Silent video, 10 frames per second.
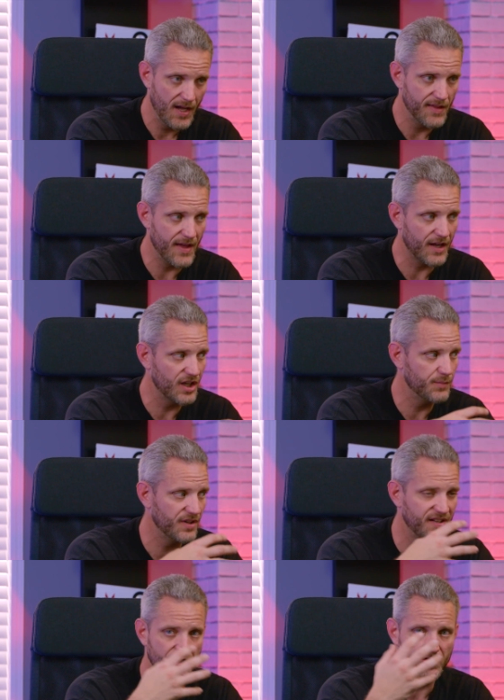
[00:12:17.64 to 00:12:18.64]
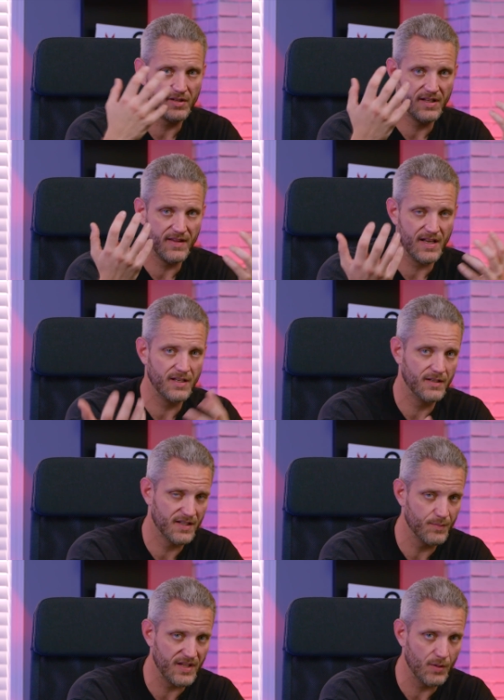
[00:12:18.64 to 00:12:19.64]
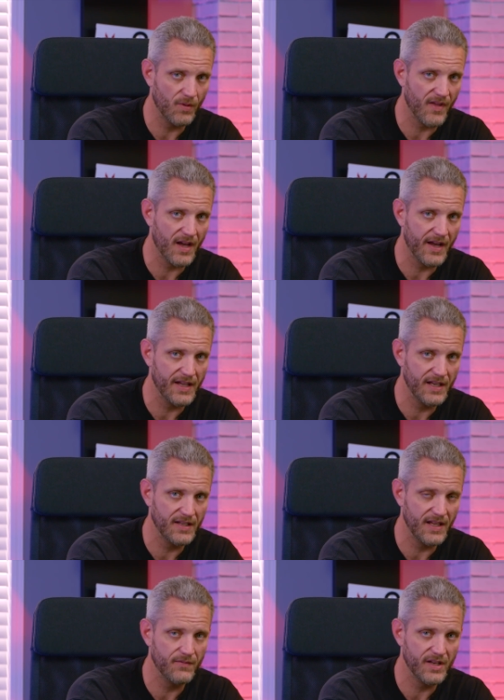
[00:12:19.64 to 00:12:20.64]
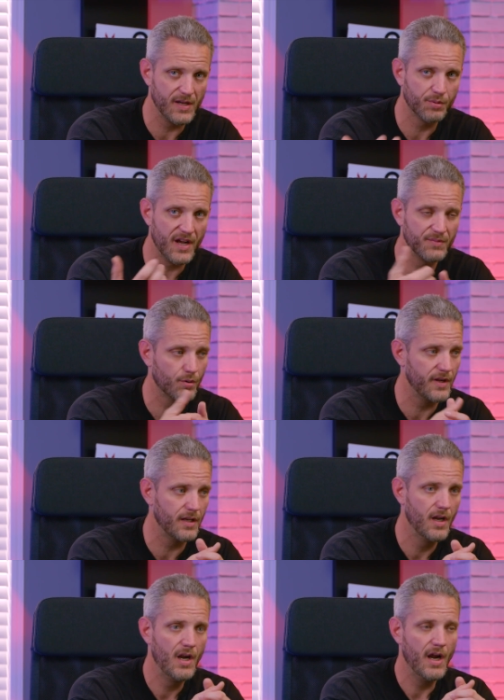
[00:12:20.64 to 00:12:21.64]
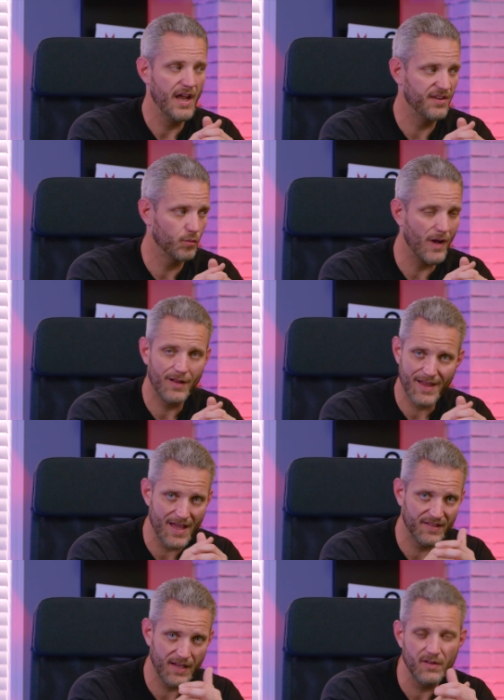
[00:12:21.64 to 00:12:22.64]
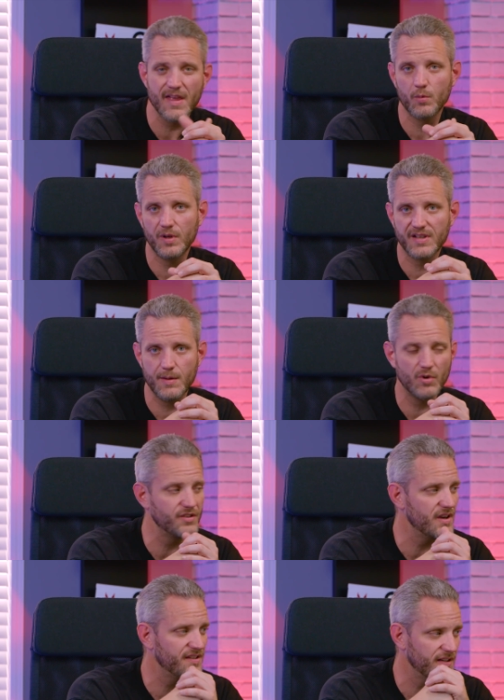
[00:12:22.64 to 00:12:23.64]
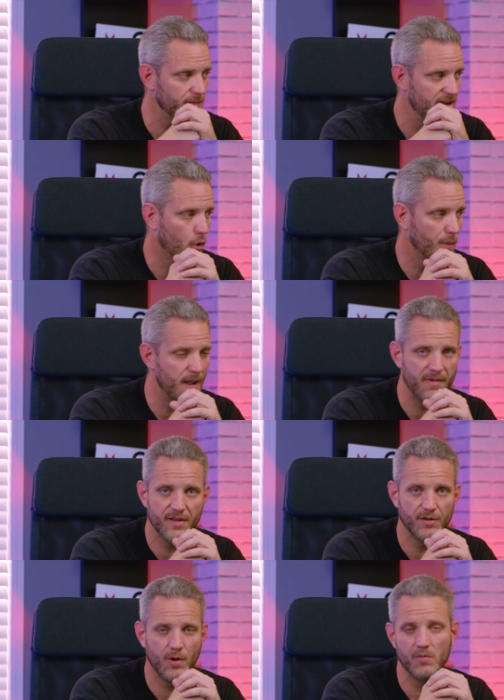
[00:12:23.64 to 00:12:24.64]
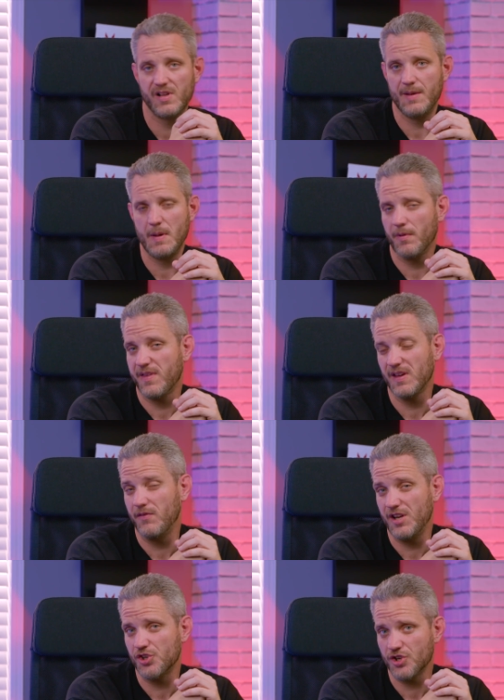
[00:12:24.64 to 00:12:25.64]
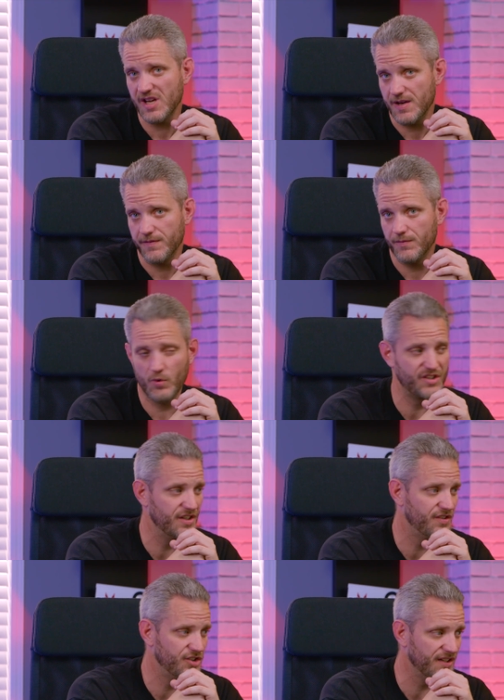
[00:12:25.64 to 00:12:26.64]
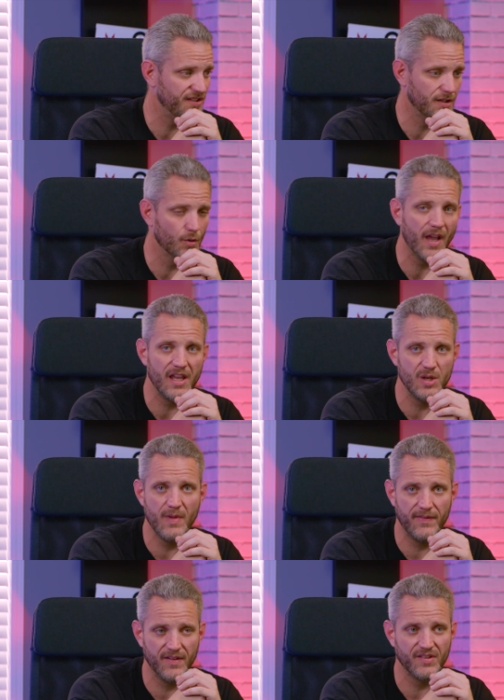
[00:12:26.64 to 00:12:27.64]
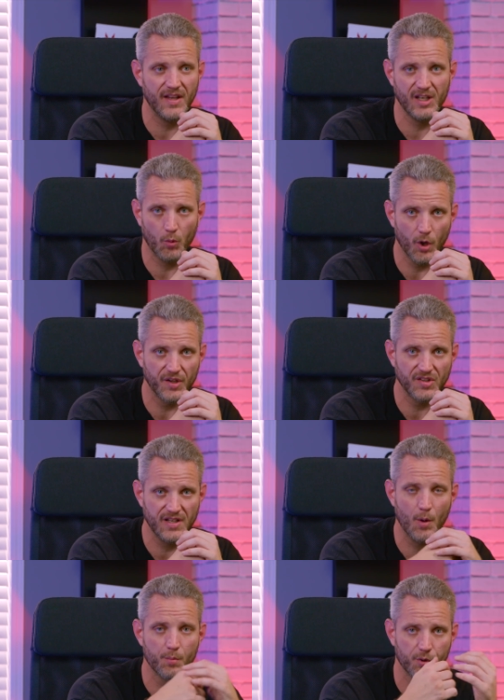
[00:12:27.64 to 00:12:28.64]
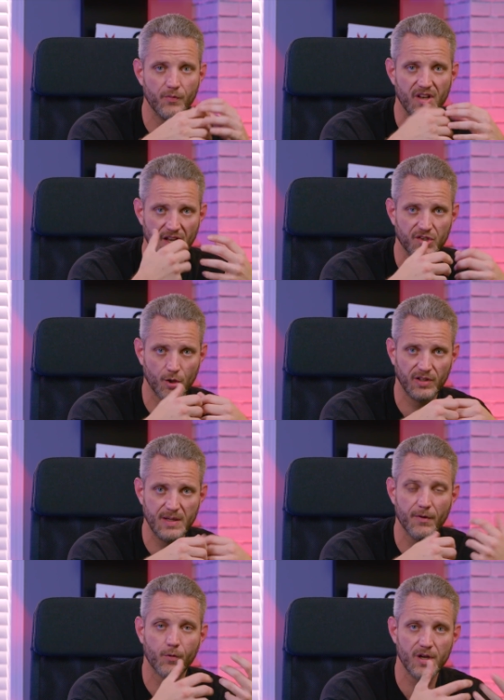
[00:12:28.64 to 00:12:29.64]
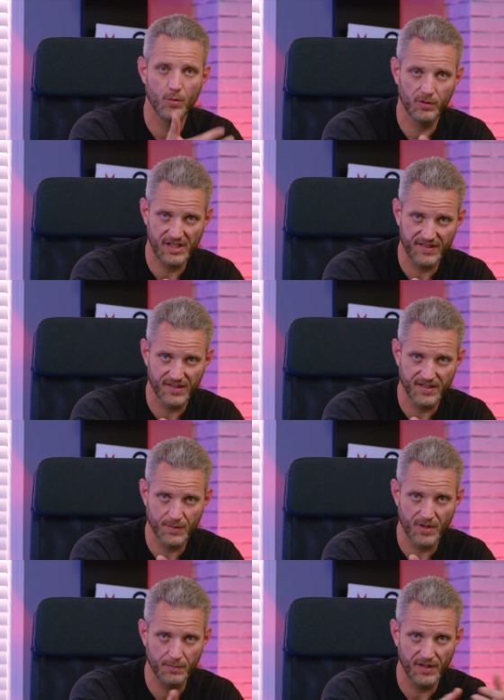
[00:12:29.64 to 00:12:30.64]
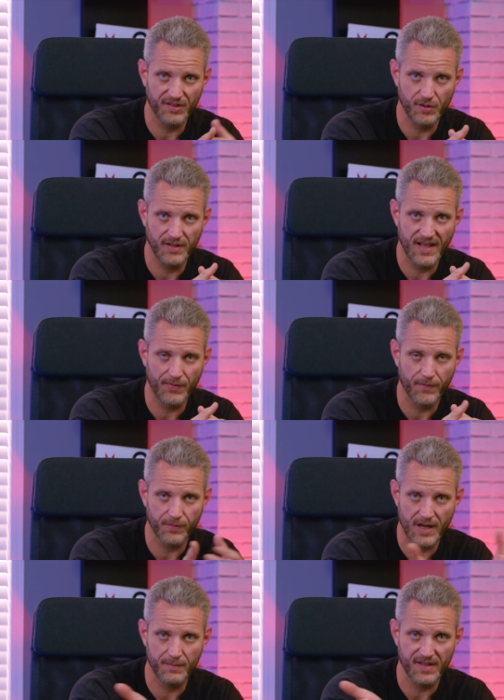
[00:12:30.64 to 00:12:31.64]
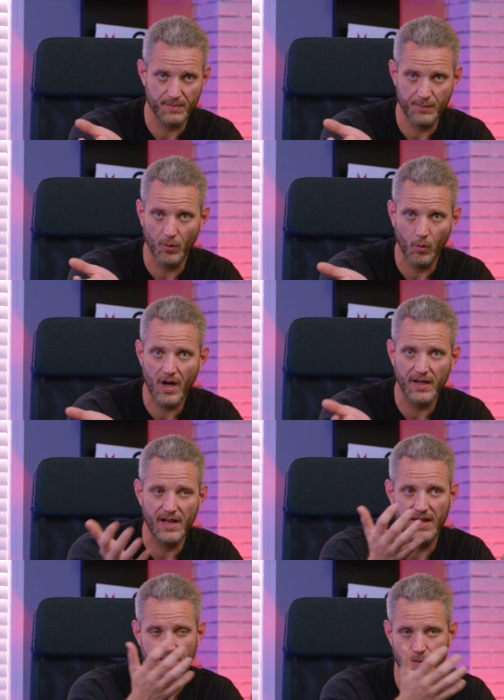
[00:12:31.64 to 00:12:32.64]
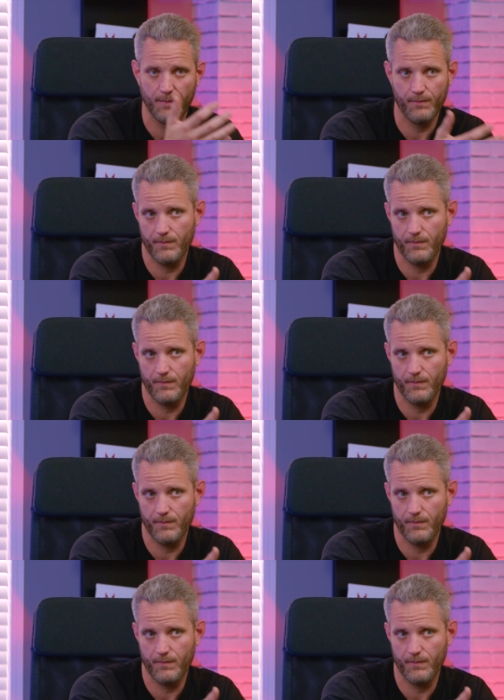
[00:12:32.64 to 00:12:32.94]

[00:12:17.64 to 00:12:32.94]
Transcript: that could potentially then compete with that high-end NVIDIA price point as well as give you that real-time ray tracing. Or maybe they're doing what a lot of people think NVIDIA should have, which is just, okay, you made this thing and it works, now improve it internally before you release it to the public so you get the frames that people want and the